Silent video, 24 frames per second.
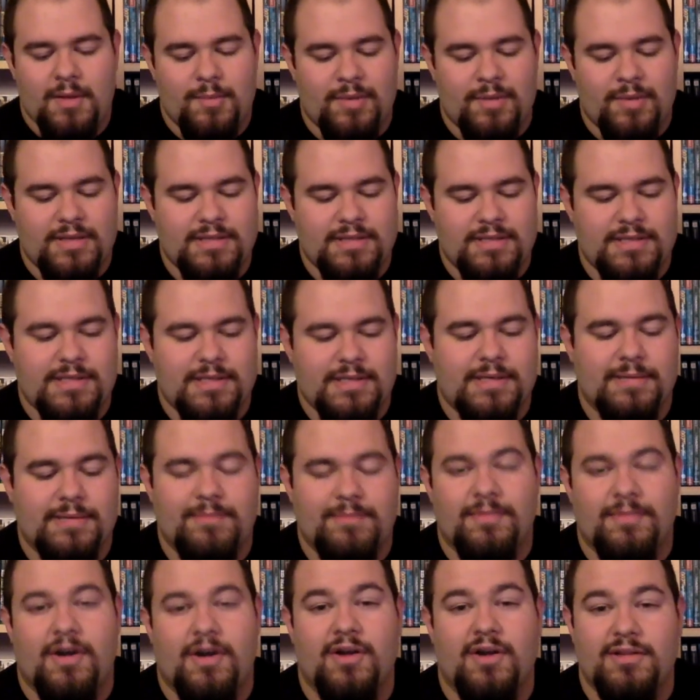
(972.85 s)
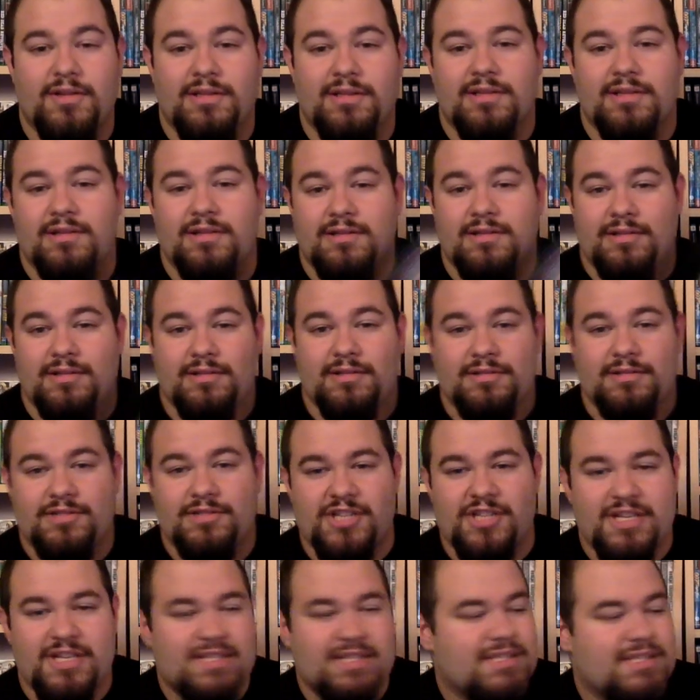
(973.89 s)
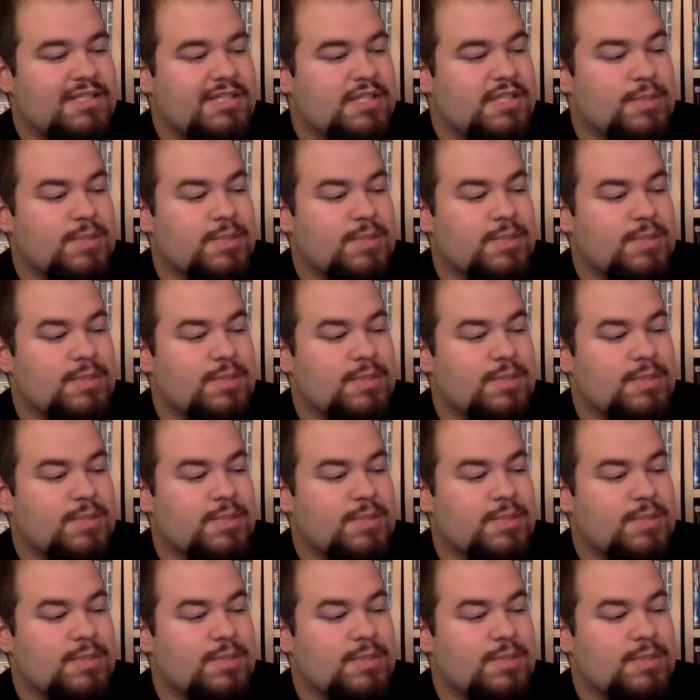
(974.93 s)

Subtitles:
But on the Genesis,